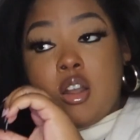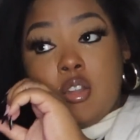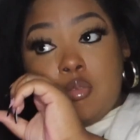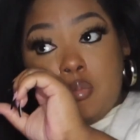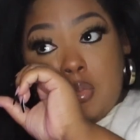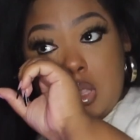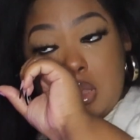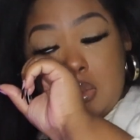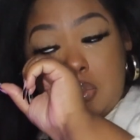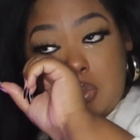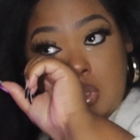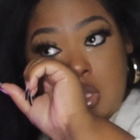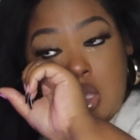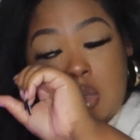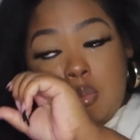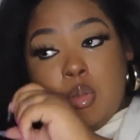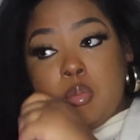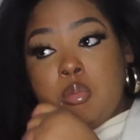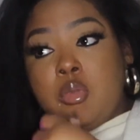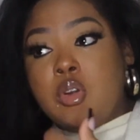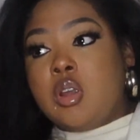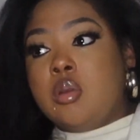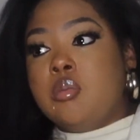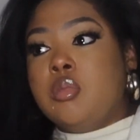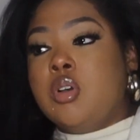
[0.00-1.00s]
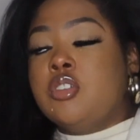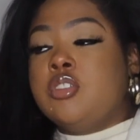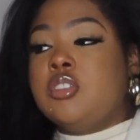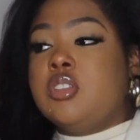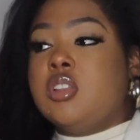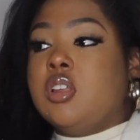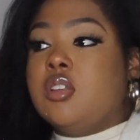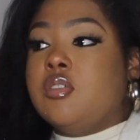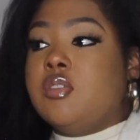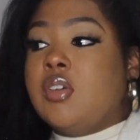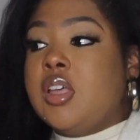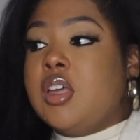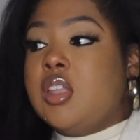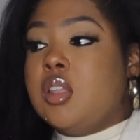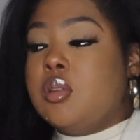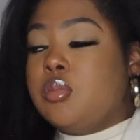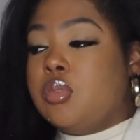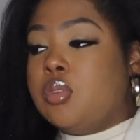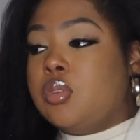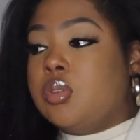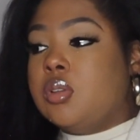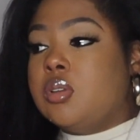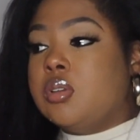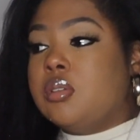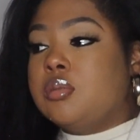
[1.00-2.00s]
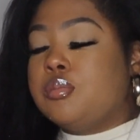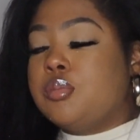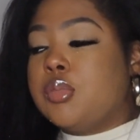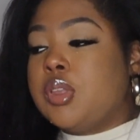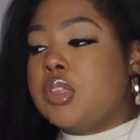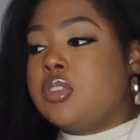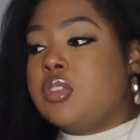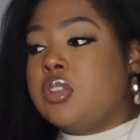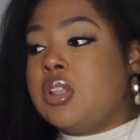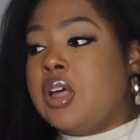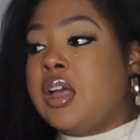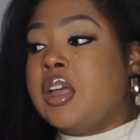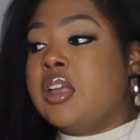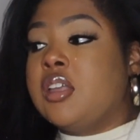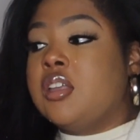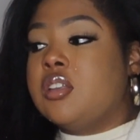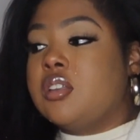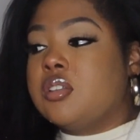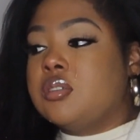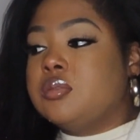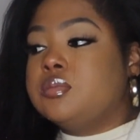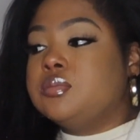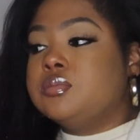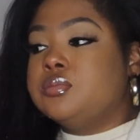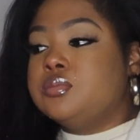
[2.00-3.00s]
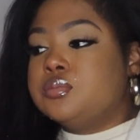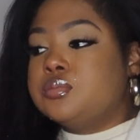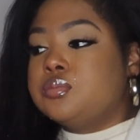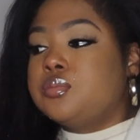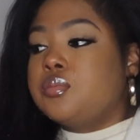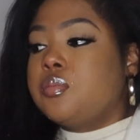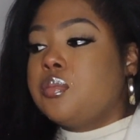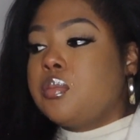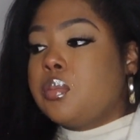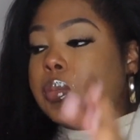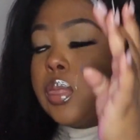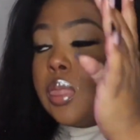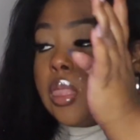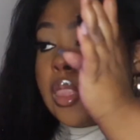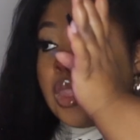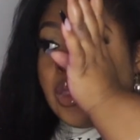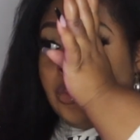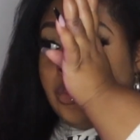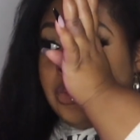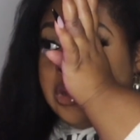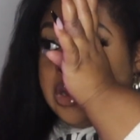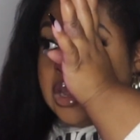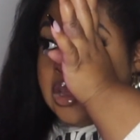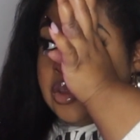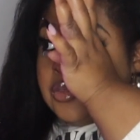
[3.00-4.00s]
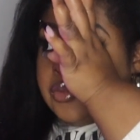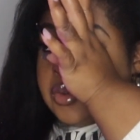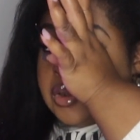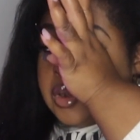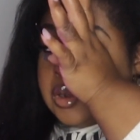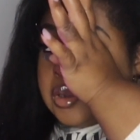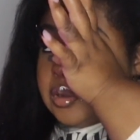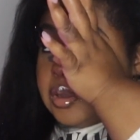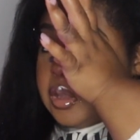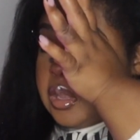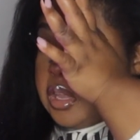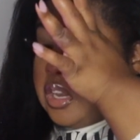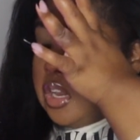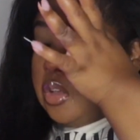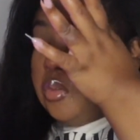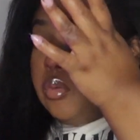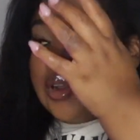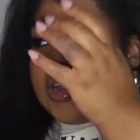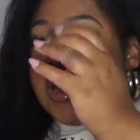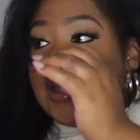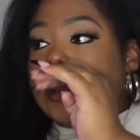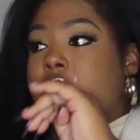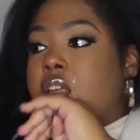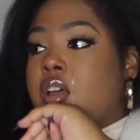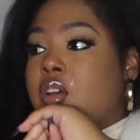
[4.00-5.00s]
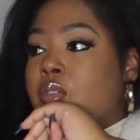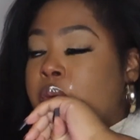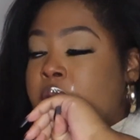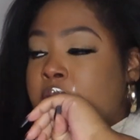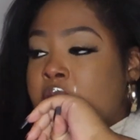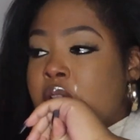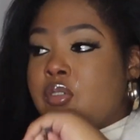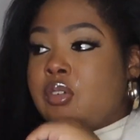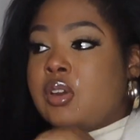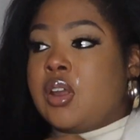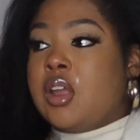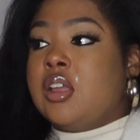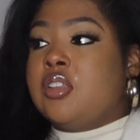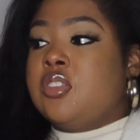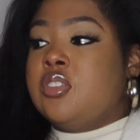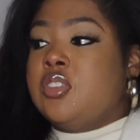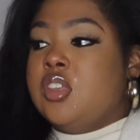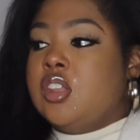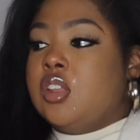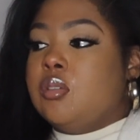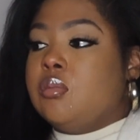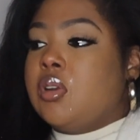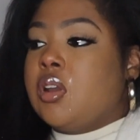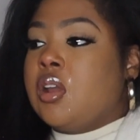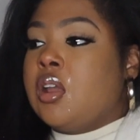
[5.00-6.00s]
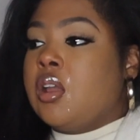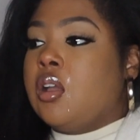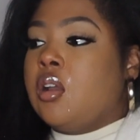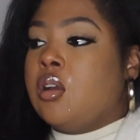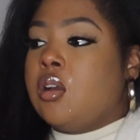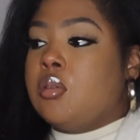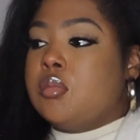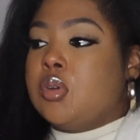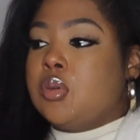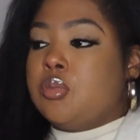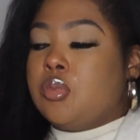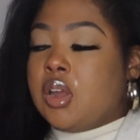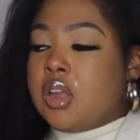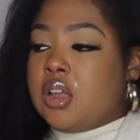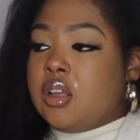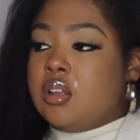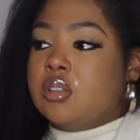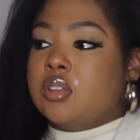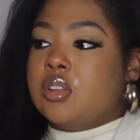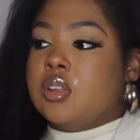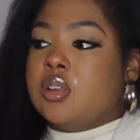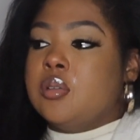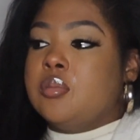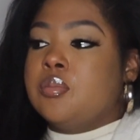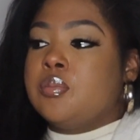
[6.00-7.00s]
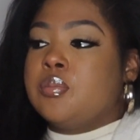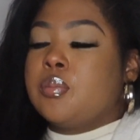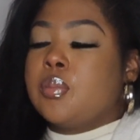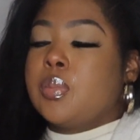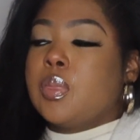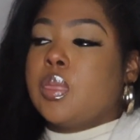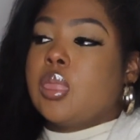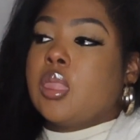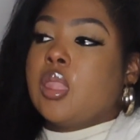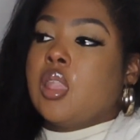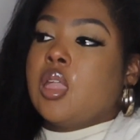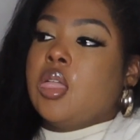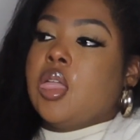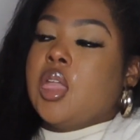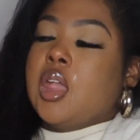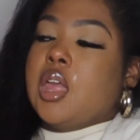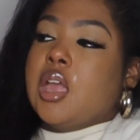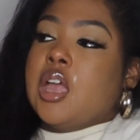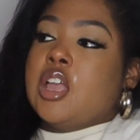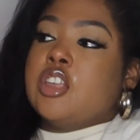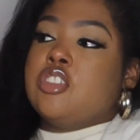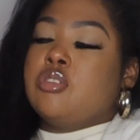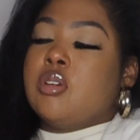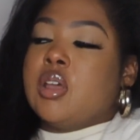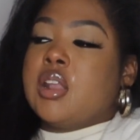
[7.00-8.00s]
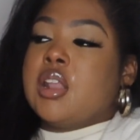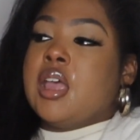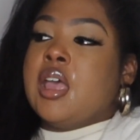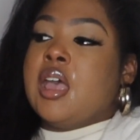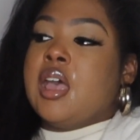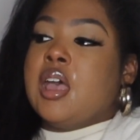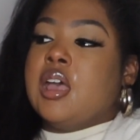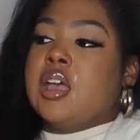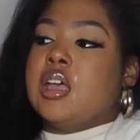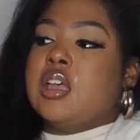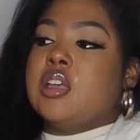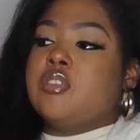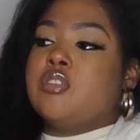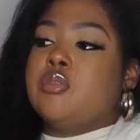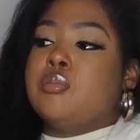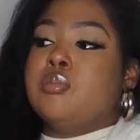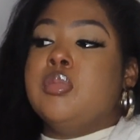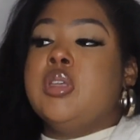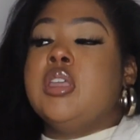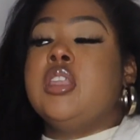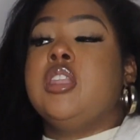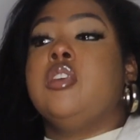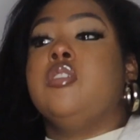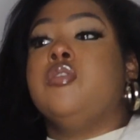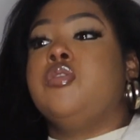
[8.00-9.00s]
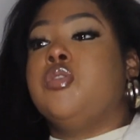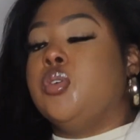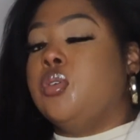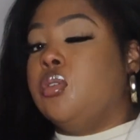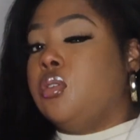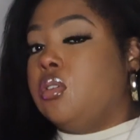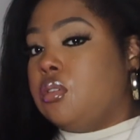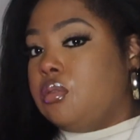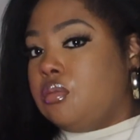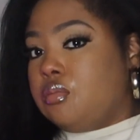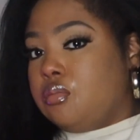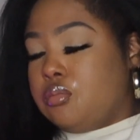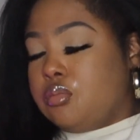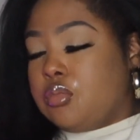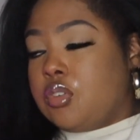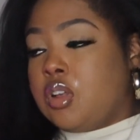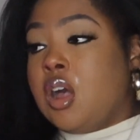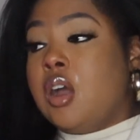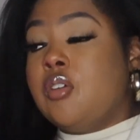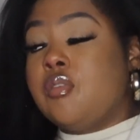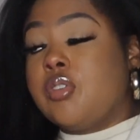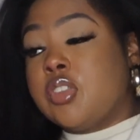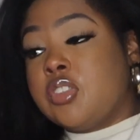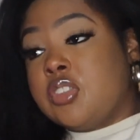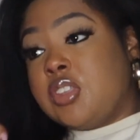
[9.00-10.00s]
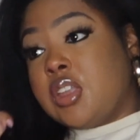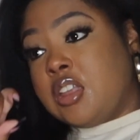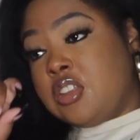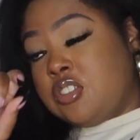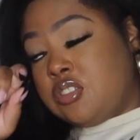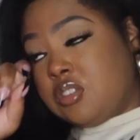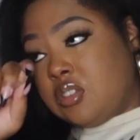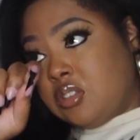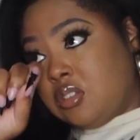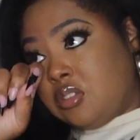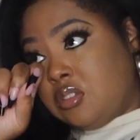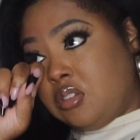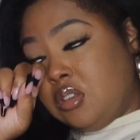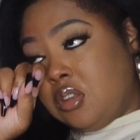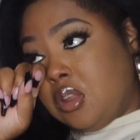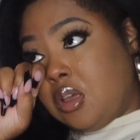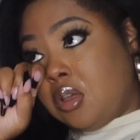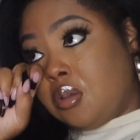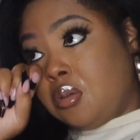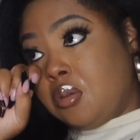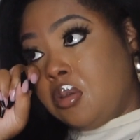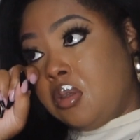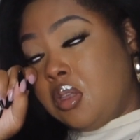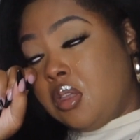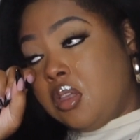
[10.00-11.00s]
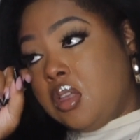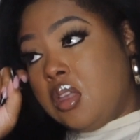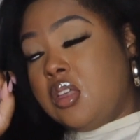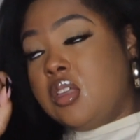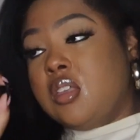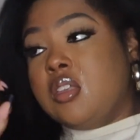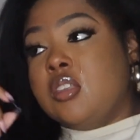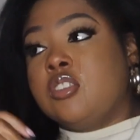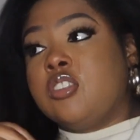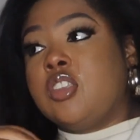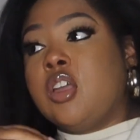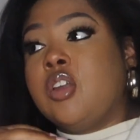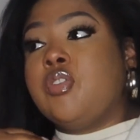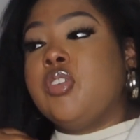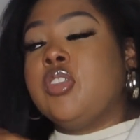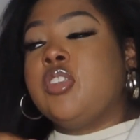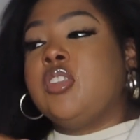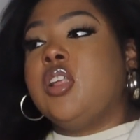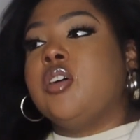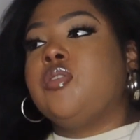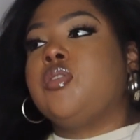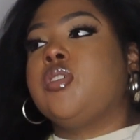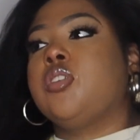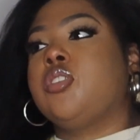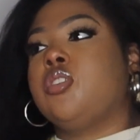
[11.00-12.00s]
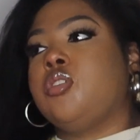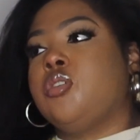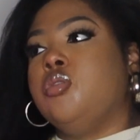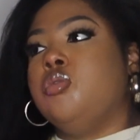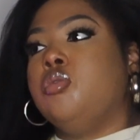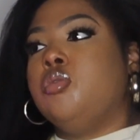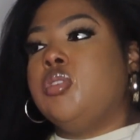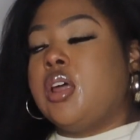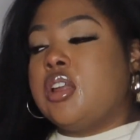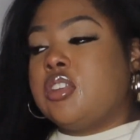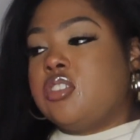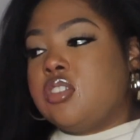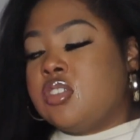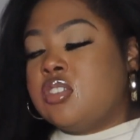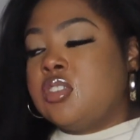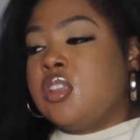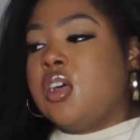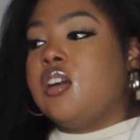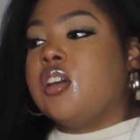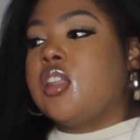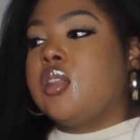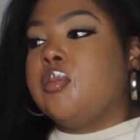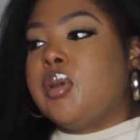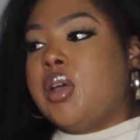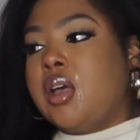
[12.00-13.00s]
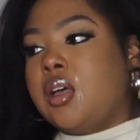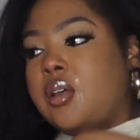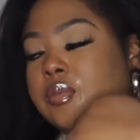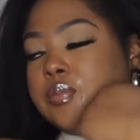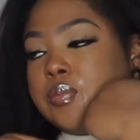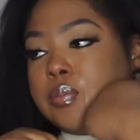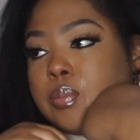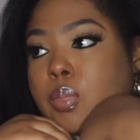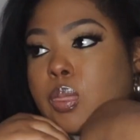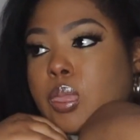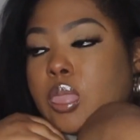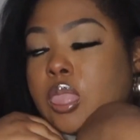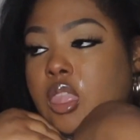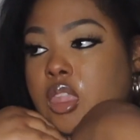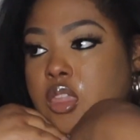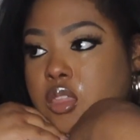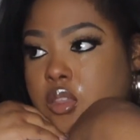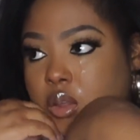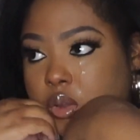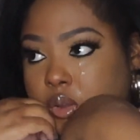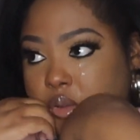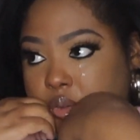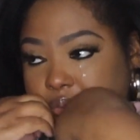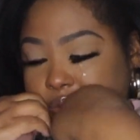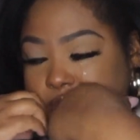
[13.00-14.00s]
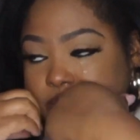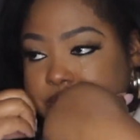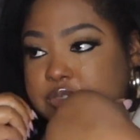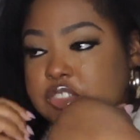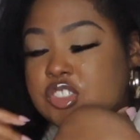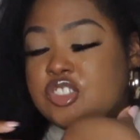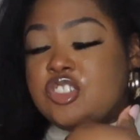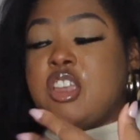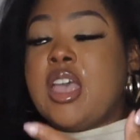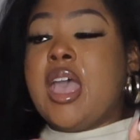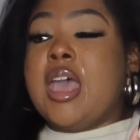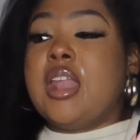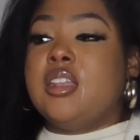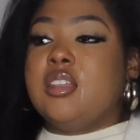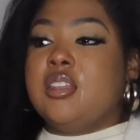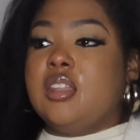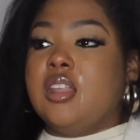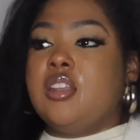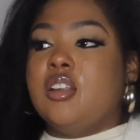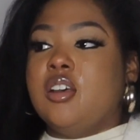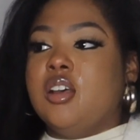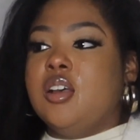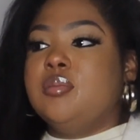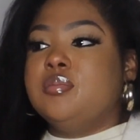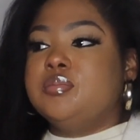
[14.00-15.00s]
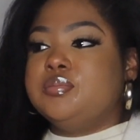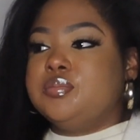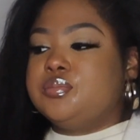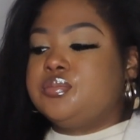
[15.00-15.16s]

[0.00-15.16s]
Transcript: of me becoming more emotionally available. It's like, whenever anyone I love, whenever I see them or I'm around them, I try to have meaningful conversations, Surface level is cool, like just talking about, chatting it up,